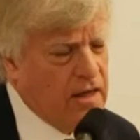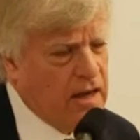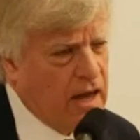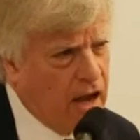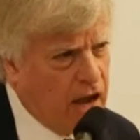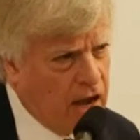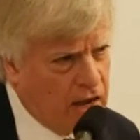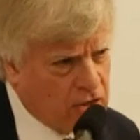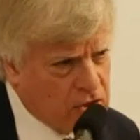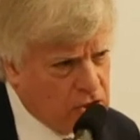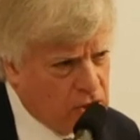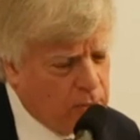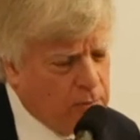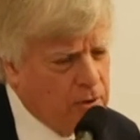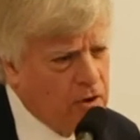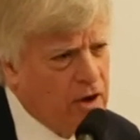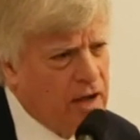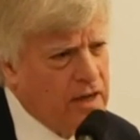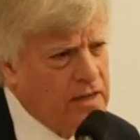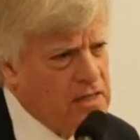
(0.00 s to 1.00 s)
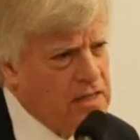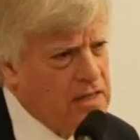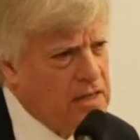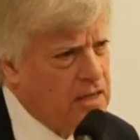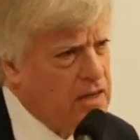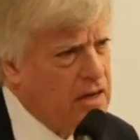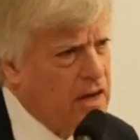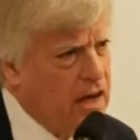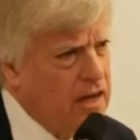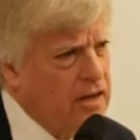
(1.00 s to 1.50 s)
October
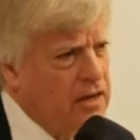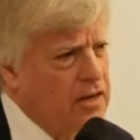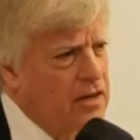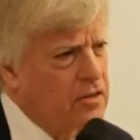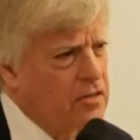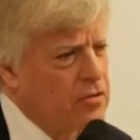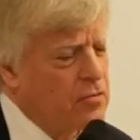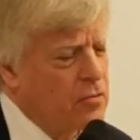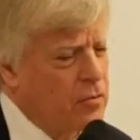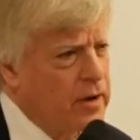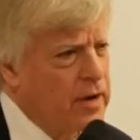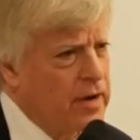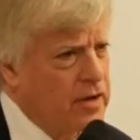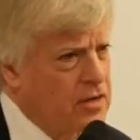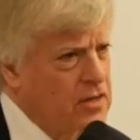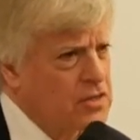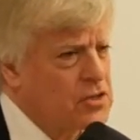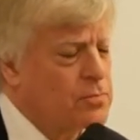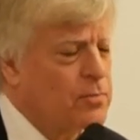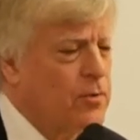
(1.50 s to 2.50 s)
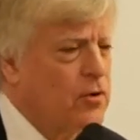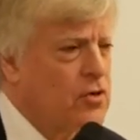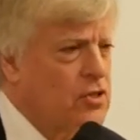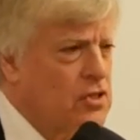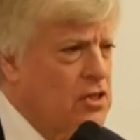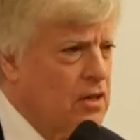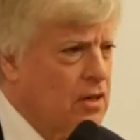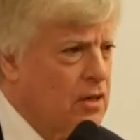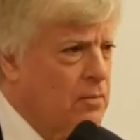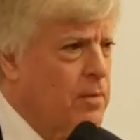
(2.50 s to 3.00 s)
1993
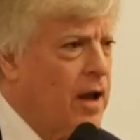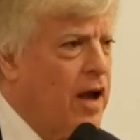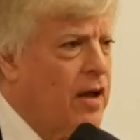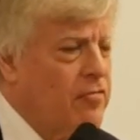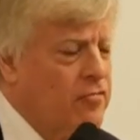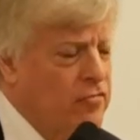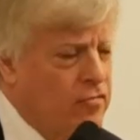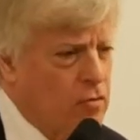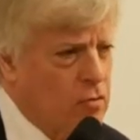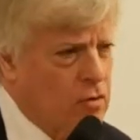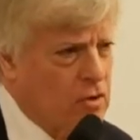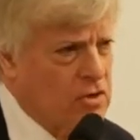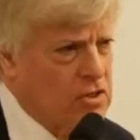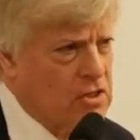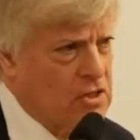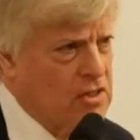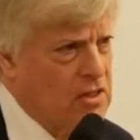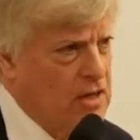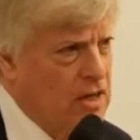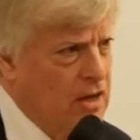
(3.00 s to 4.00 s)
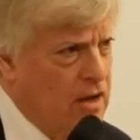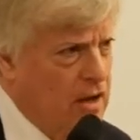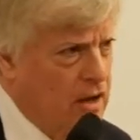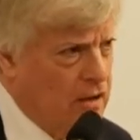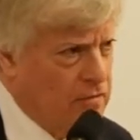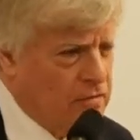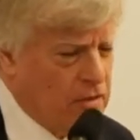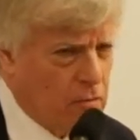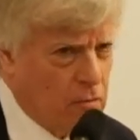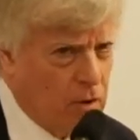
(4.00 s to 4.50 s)
dispersal by force
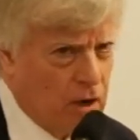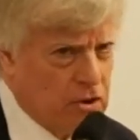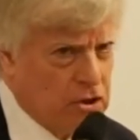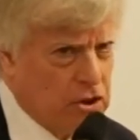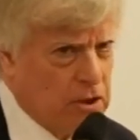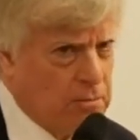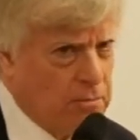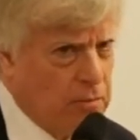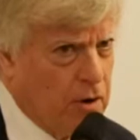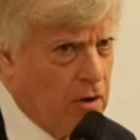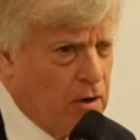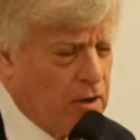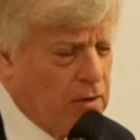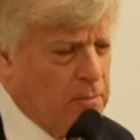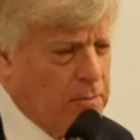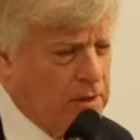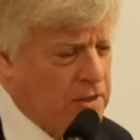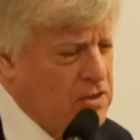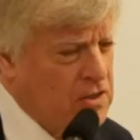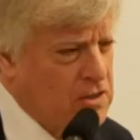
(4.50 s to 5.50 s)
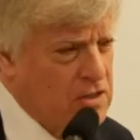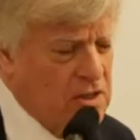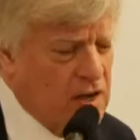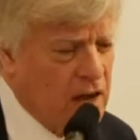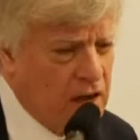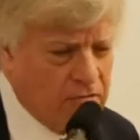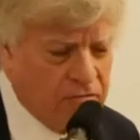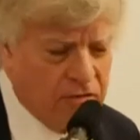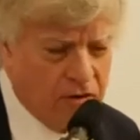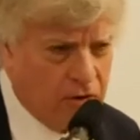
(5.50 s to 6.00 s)
of the Russian parliament is
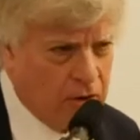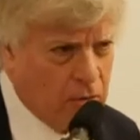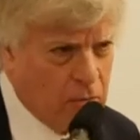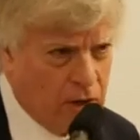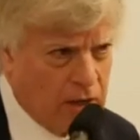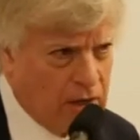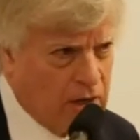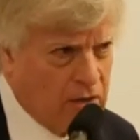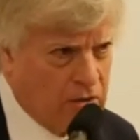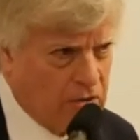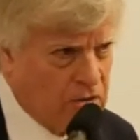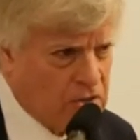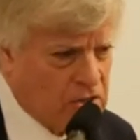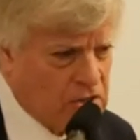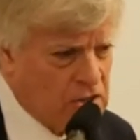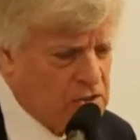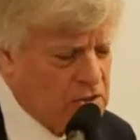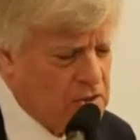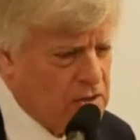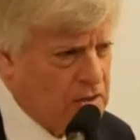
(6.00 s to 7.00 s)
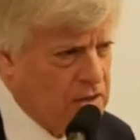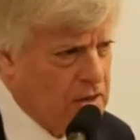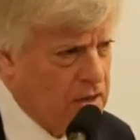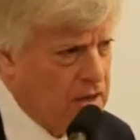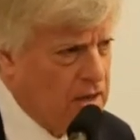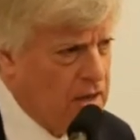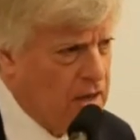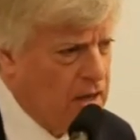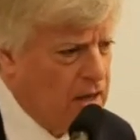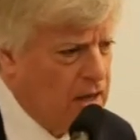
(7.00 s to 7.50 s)
not very well understood.
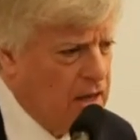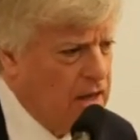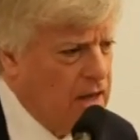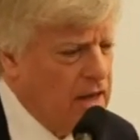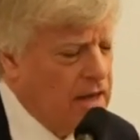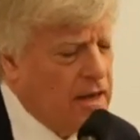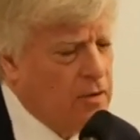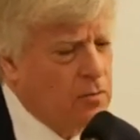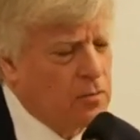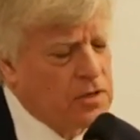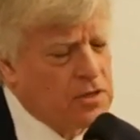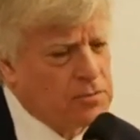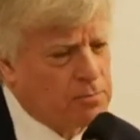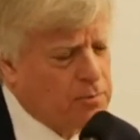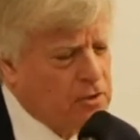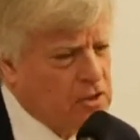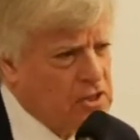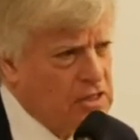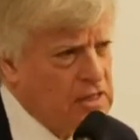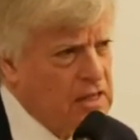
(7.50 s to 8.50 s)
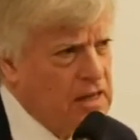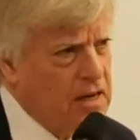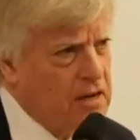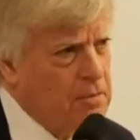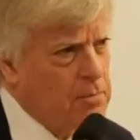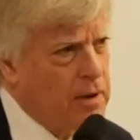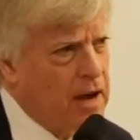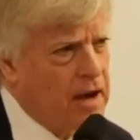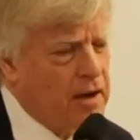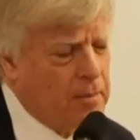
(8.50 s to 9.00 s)
It was
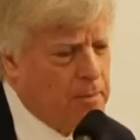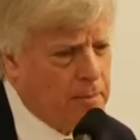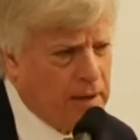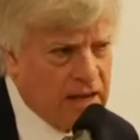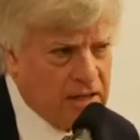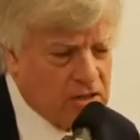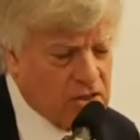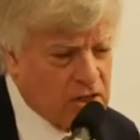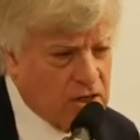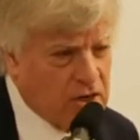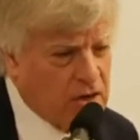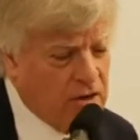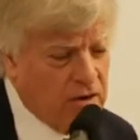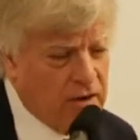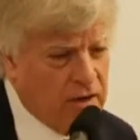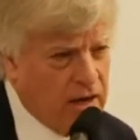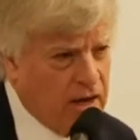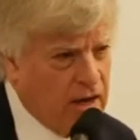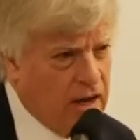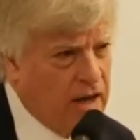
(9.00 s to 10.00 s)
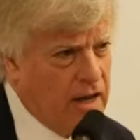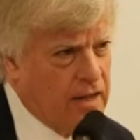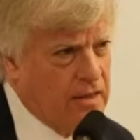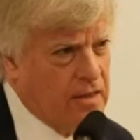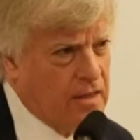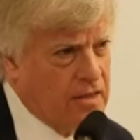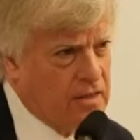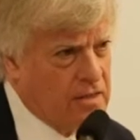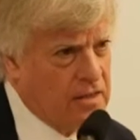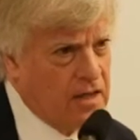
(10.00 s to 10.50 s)
preceded by a massacre at
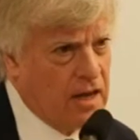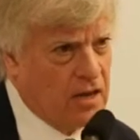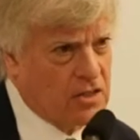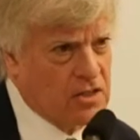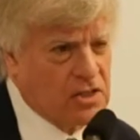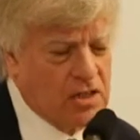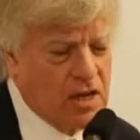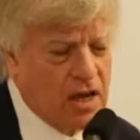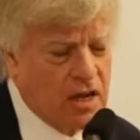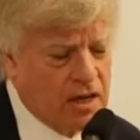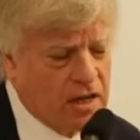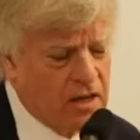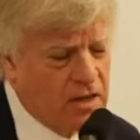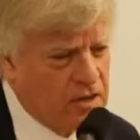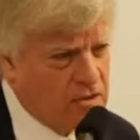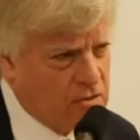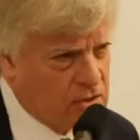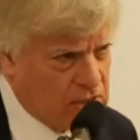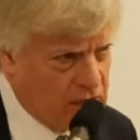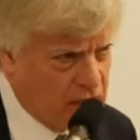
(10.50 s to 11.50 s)
the Ostankino